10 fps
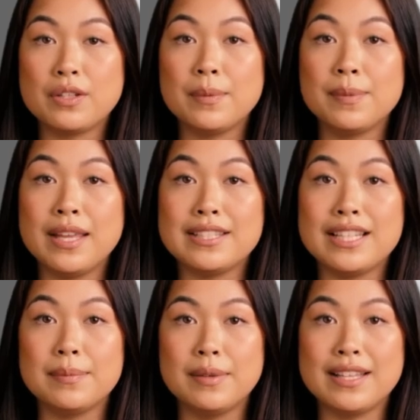
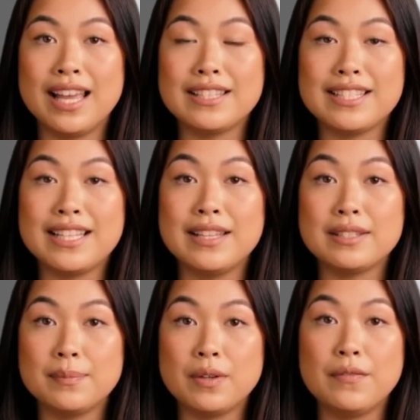complexity protects
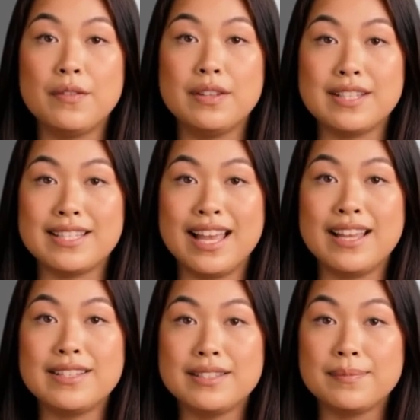against brute force
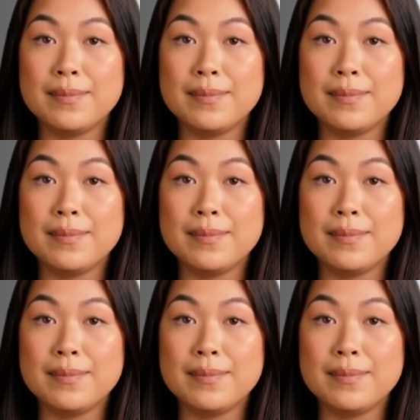attacks